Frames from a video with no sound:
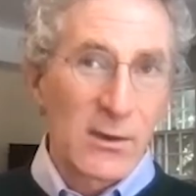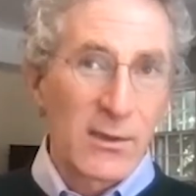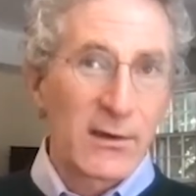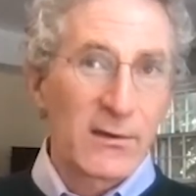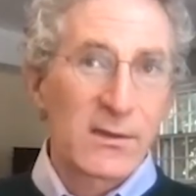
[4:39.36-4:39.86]

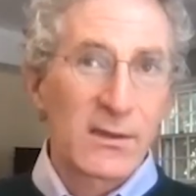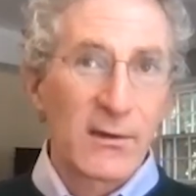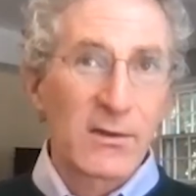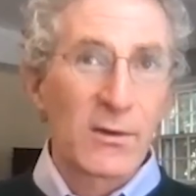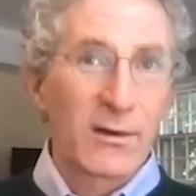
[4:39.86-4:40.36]
there's
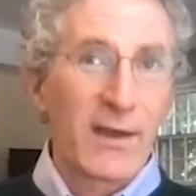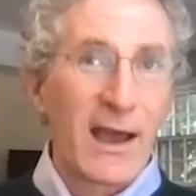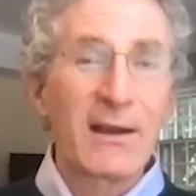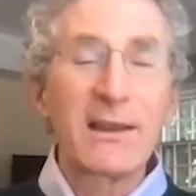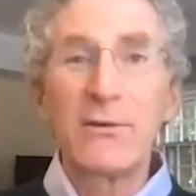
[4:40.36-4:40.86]
sort of,
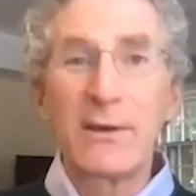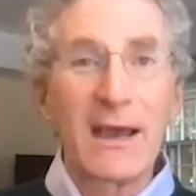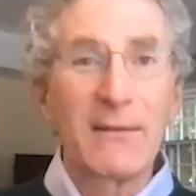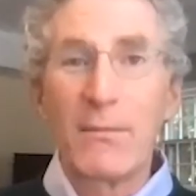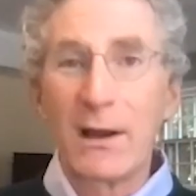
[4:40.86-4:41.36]
how do you
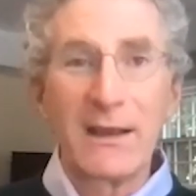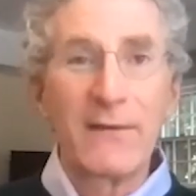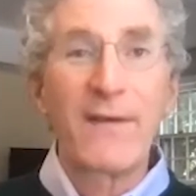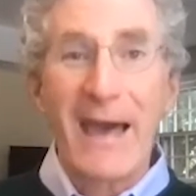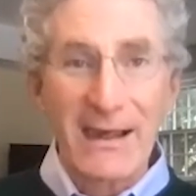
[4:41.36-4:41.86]
get money
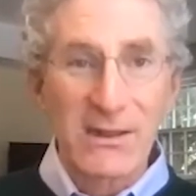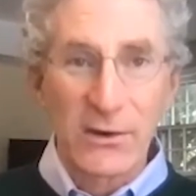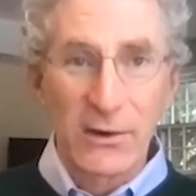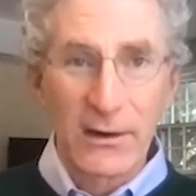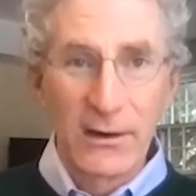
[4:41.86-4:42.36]

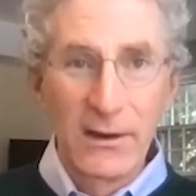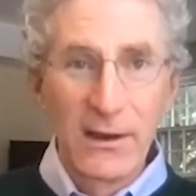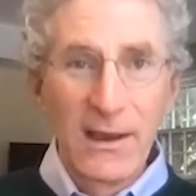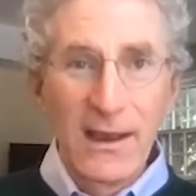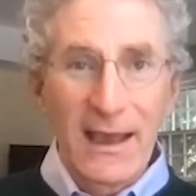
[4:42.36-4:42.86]
faster?
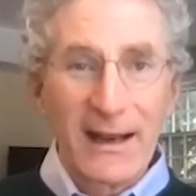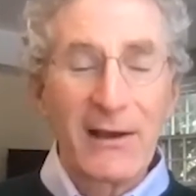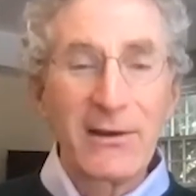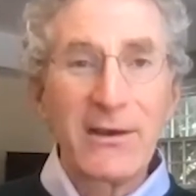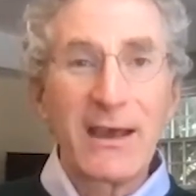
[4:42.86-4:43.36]
And how
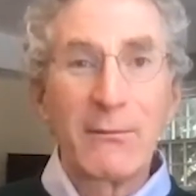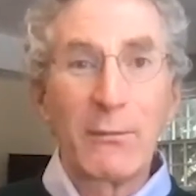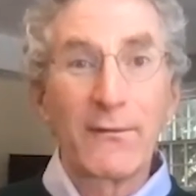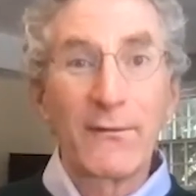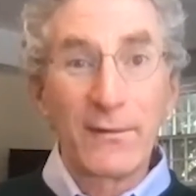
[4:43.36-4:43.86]
do you get it
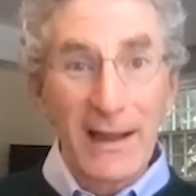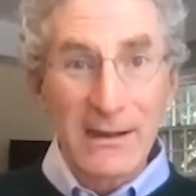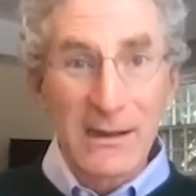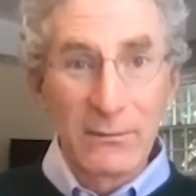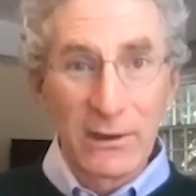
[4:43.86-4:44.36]
more
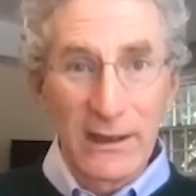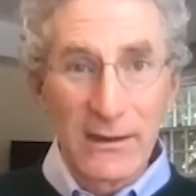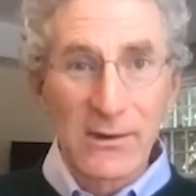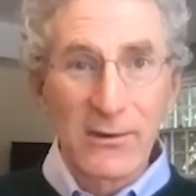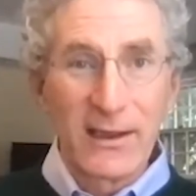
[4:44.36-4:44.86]
flexibly
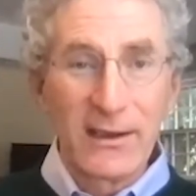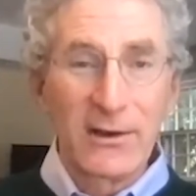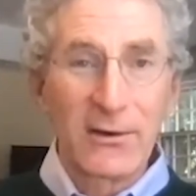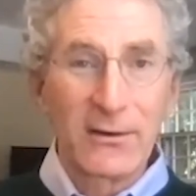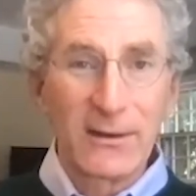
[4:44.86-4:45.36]
so that you
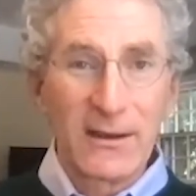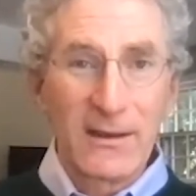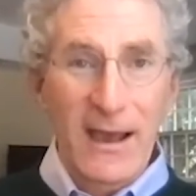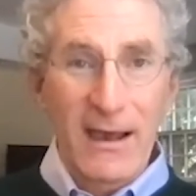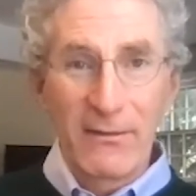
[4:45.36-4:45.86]
don't
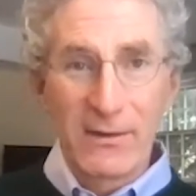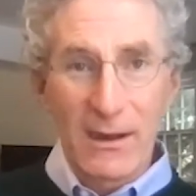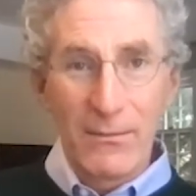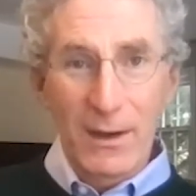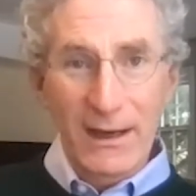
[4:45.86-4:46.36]
have
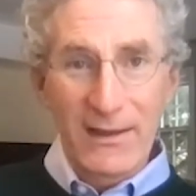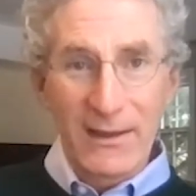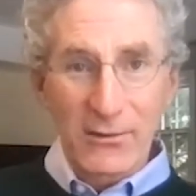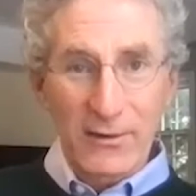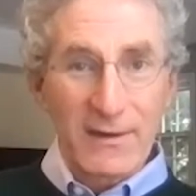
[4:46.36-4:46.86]
some money
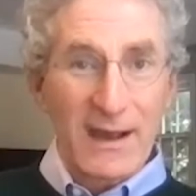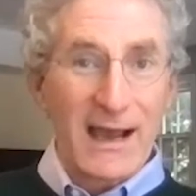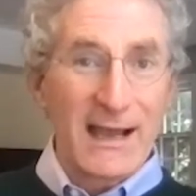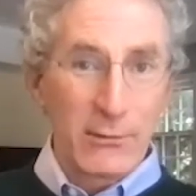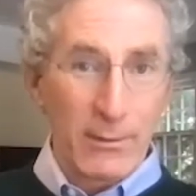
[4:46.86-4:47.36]
that's sort of
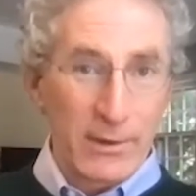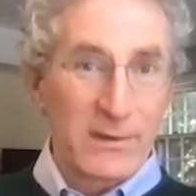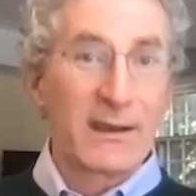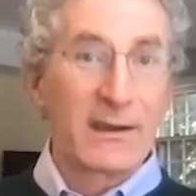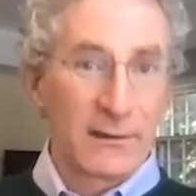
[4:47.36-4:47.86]
tied to a
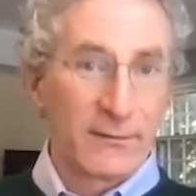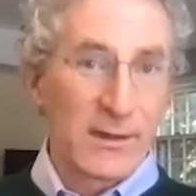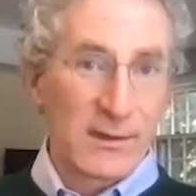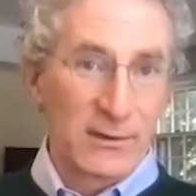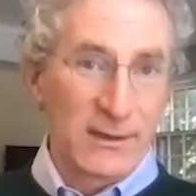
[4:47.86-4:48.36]
particular
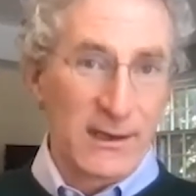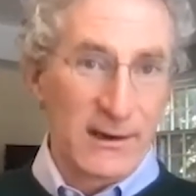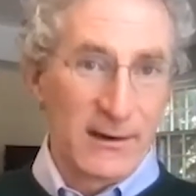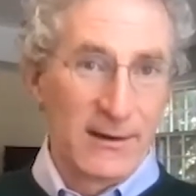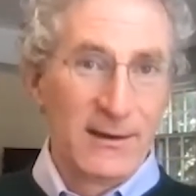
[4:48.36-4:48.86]
fiscal
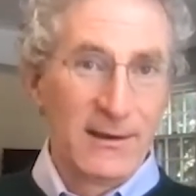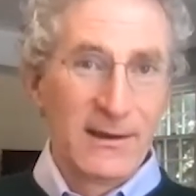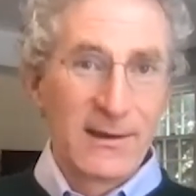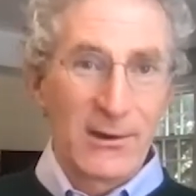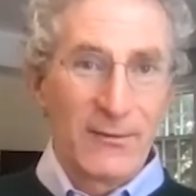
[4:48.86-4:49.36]
year?
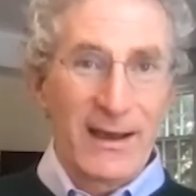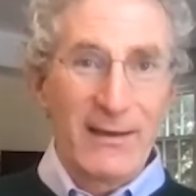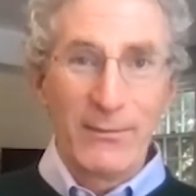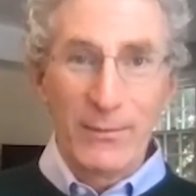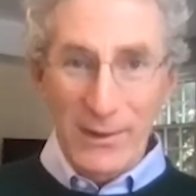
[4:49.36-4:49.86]
So if
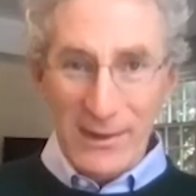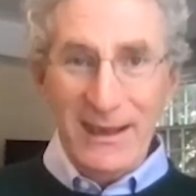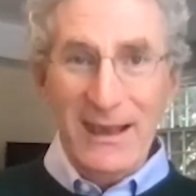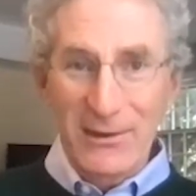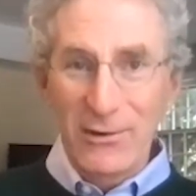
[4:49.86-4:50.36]
I was
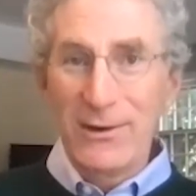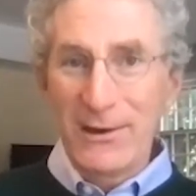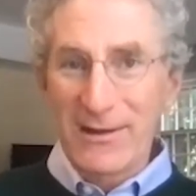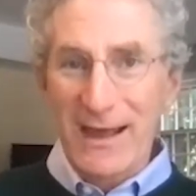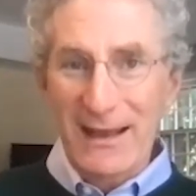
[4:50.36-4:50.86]
thinking 2
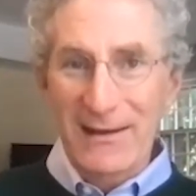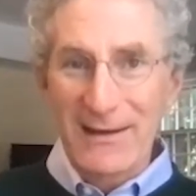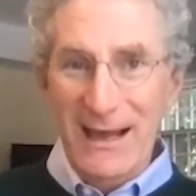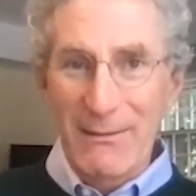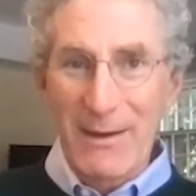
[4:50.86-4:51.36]
years ahead of
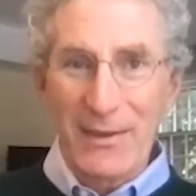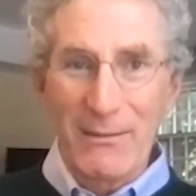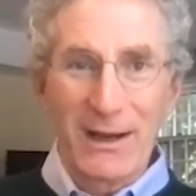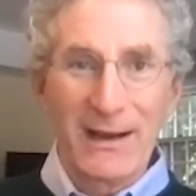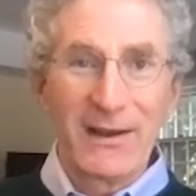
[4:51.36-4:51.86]
time about the
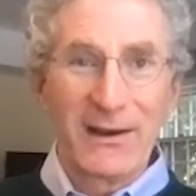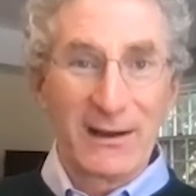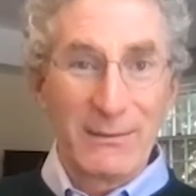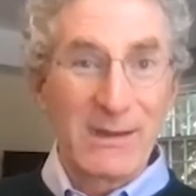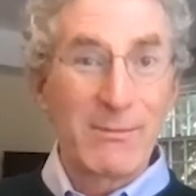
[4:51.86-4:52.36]
money that I'm going
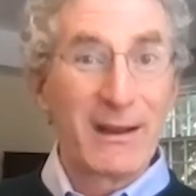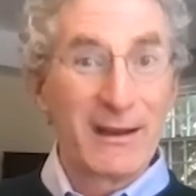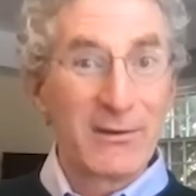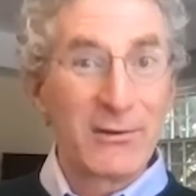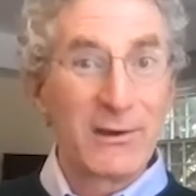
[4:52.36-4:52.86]
to be
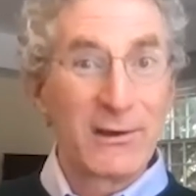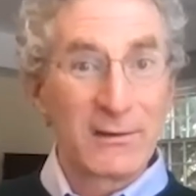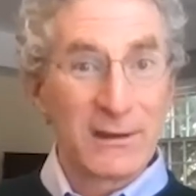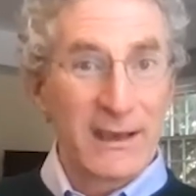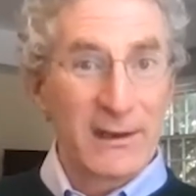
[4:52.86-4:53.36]
spending 2 years
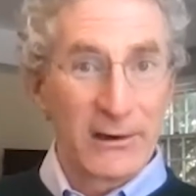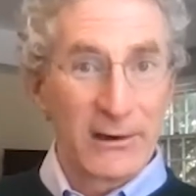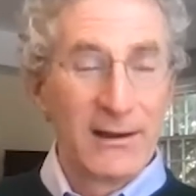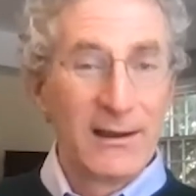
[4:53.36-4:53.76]
later,